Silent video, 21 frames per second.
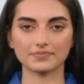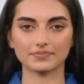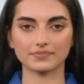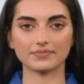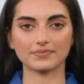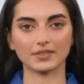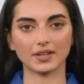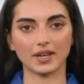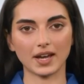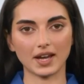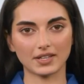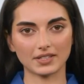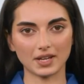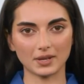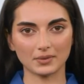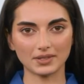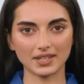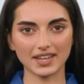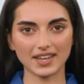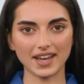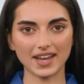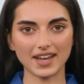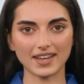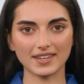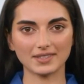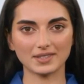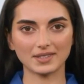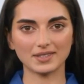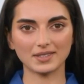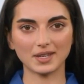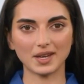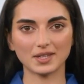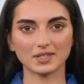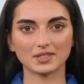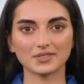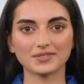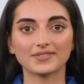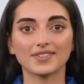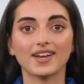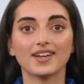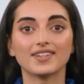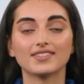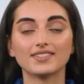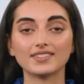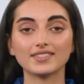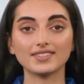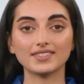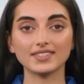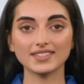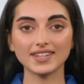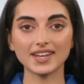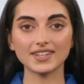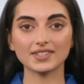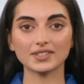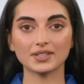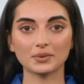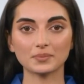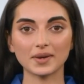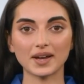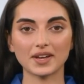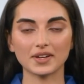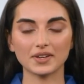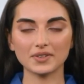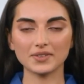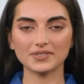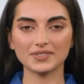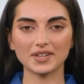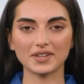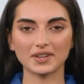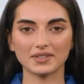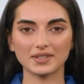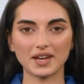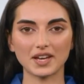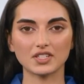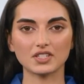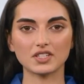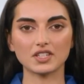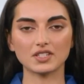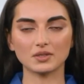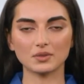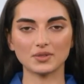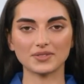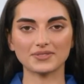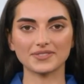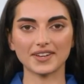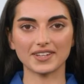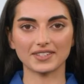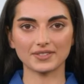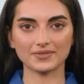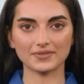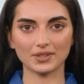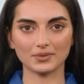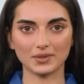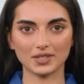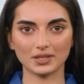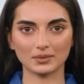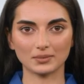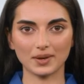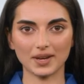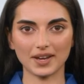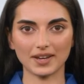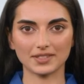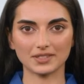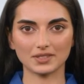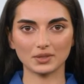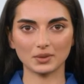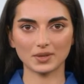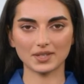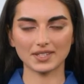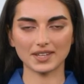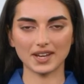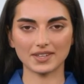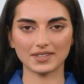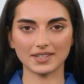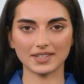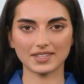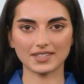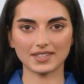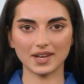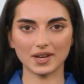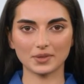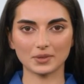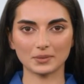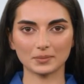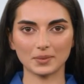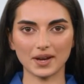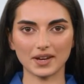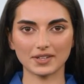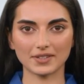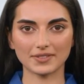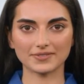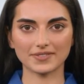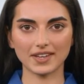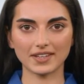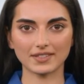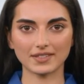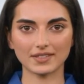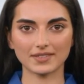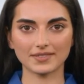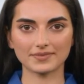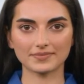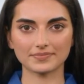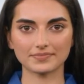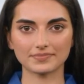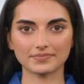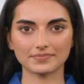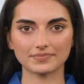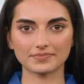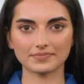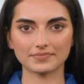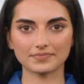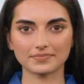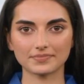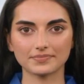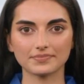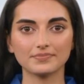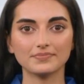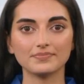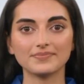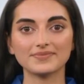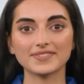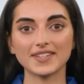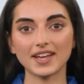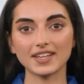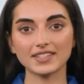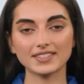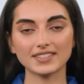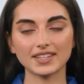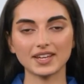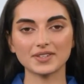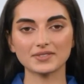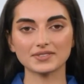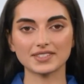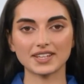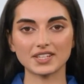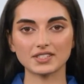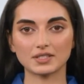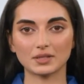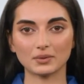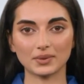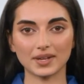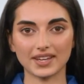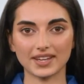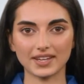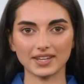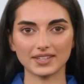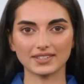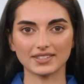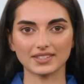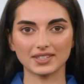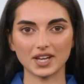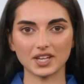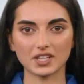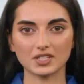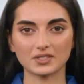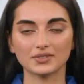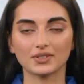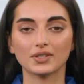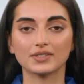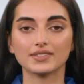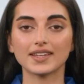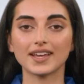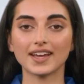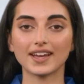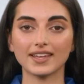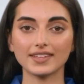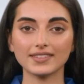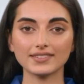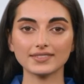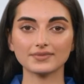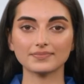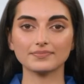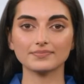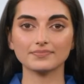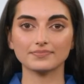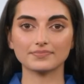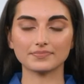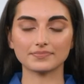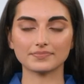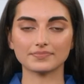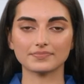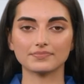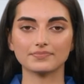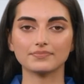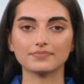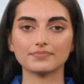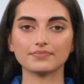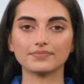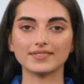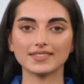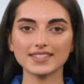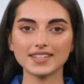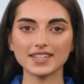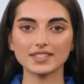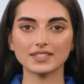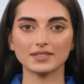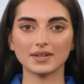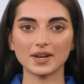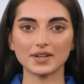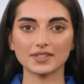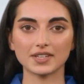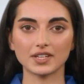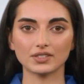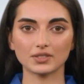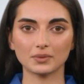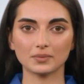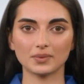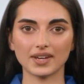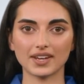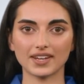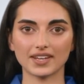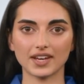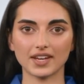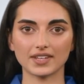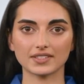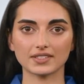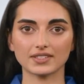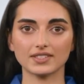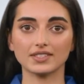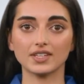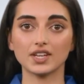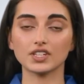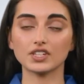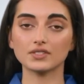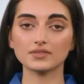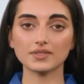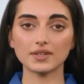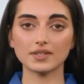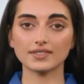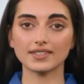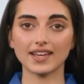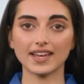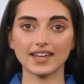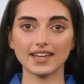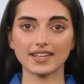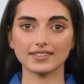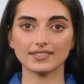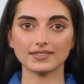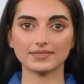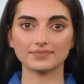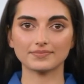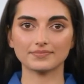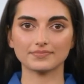For hard empty hand, closed fist, stand in a manner that allows you to effectively respond to a sudden assault by an offender. 5. Soft intermediate/filled hand. 6. Hard intermediate/filled hand.